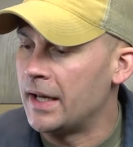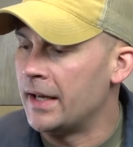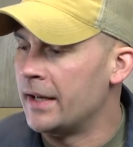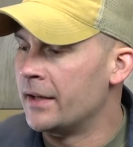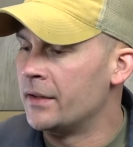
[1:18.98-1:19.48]

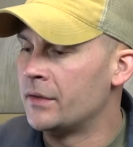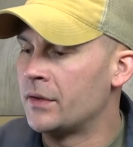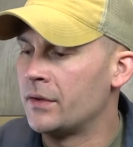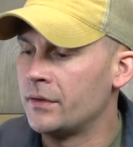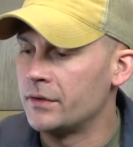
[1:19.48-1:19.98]

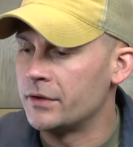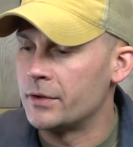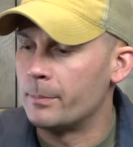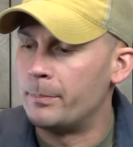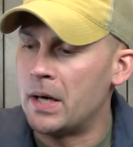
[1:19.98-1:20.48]
and
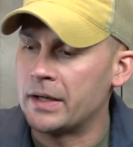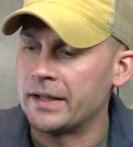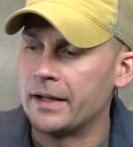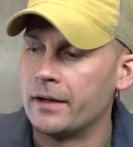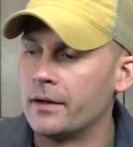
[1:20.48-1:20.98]
your
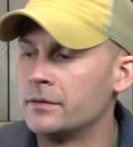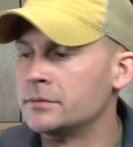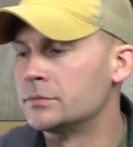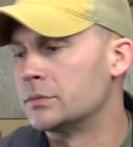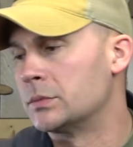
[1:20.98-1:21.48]
body hair,
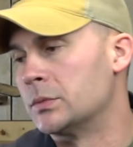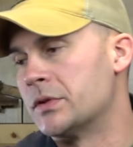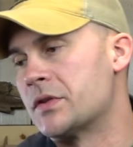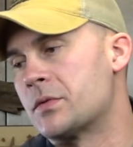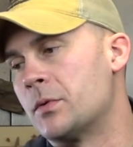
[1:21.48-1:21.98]

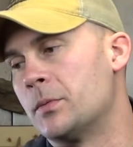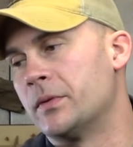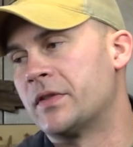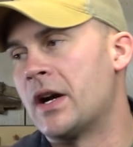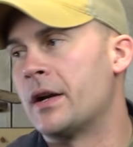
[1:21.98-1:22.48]
which is what
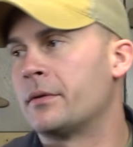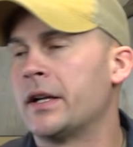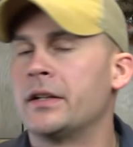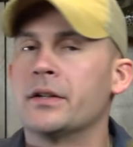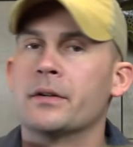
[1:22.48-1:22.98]
we've got
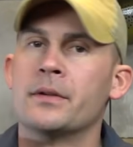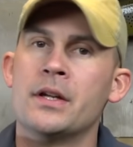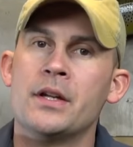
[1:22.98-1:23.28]
right here.